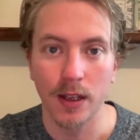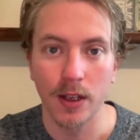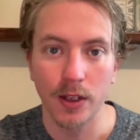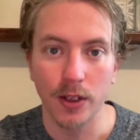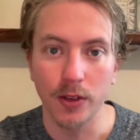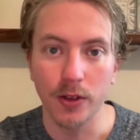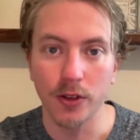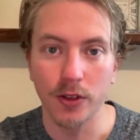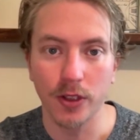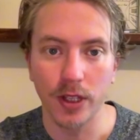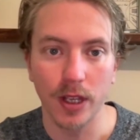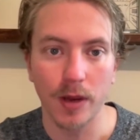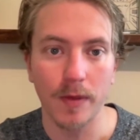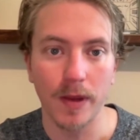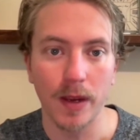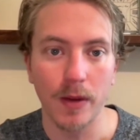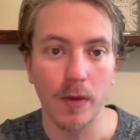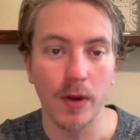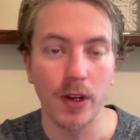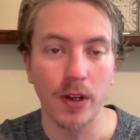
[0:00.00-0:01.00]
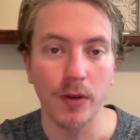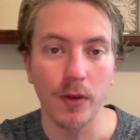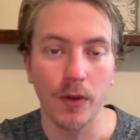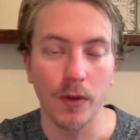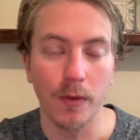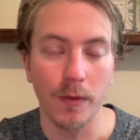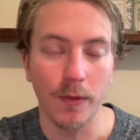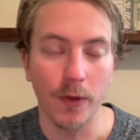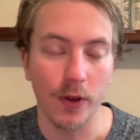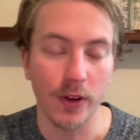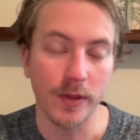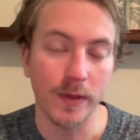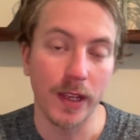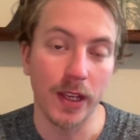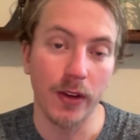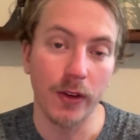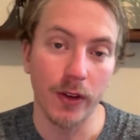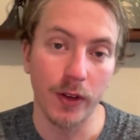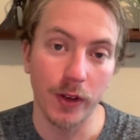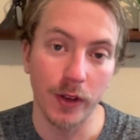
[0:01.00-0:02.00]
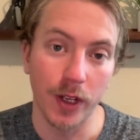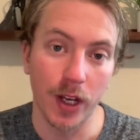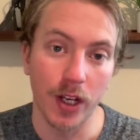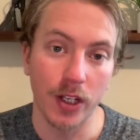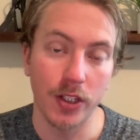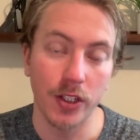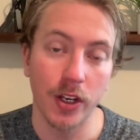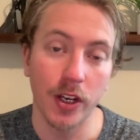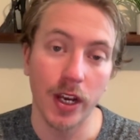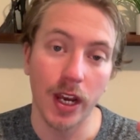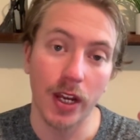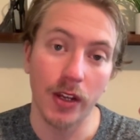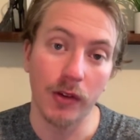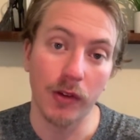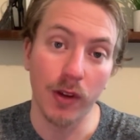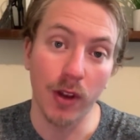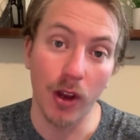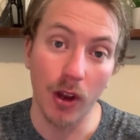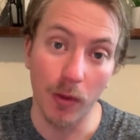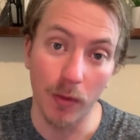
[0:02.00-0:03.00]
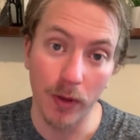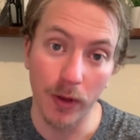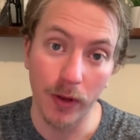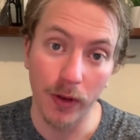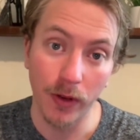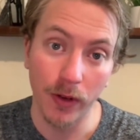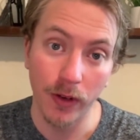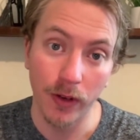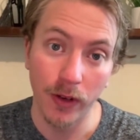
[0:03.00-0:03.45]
Usually it'll be when you first make your introduction and your opener,